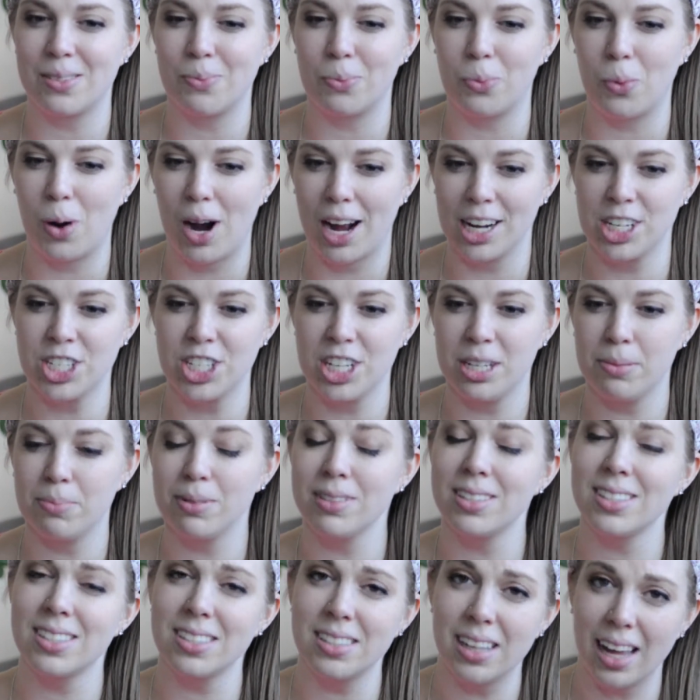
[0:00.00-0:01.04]
watch it, but
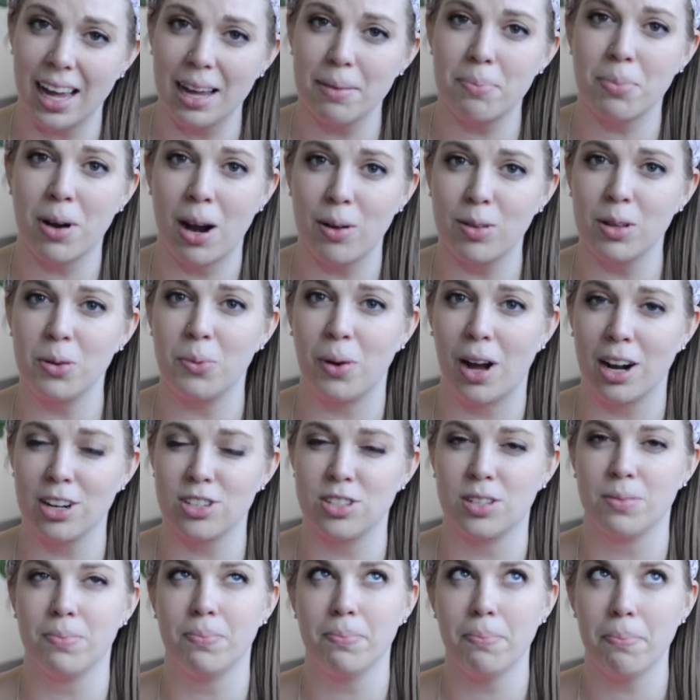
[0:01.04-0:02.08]
I probably watch
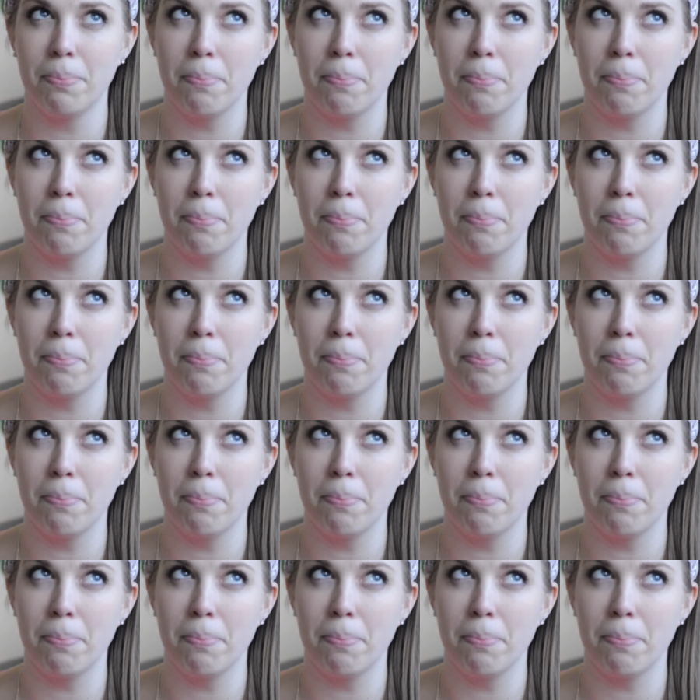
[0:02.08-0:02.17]
it